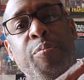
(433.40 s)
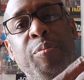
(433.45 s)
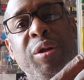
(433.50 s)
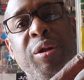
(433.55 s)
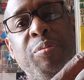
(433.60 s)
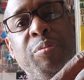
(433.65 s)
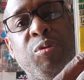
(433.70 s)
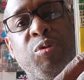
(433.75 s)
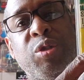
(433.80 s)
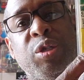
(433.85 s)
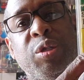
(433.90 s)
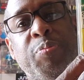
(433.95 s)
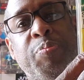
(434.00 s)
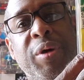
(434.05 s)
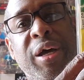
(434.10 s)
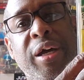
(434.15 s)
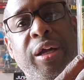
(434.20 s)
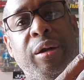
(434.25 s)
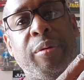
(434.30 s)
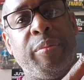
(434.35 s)
imitable
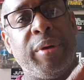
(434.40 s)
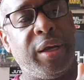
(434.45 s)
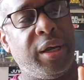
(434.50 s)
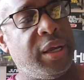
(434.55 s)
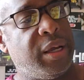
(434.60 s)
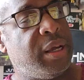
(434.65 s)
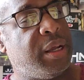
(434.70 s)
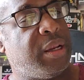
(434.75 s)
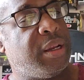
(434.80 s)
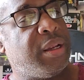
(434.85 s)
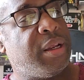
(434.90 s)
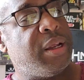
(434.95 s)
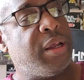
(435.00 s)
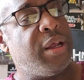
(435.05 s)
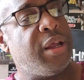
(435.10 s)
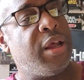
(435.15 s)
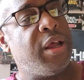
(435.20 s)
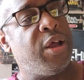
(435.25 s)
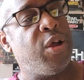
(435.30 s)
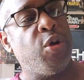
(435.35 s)
Spider-Man.
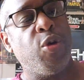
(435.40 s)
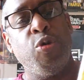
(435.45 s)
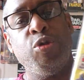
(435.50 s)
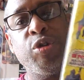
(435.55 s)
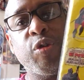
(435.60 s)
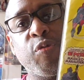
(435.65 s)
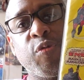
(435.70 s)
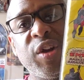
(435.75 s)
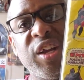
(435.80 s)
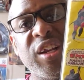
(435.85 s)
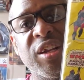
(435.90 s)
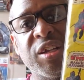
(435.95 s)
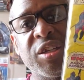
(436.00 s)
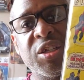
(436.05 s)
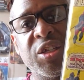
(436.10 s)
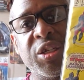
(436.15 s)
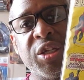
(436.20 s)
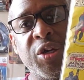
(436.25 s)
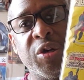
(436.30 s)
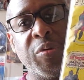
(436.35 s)
Who's afraid of the
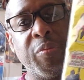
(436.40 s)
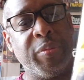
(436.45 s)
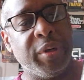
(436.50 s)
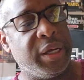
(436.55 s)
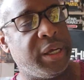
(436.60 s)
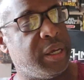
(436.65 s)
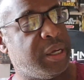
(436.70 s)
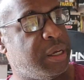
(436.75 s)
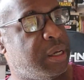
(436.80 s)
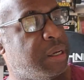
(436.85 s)
Stilt-Man?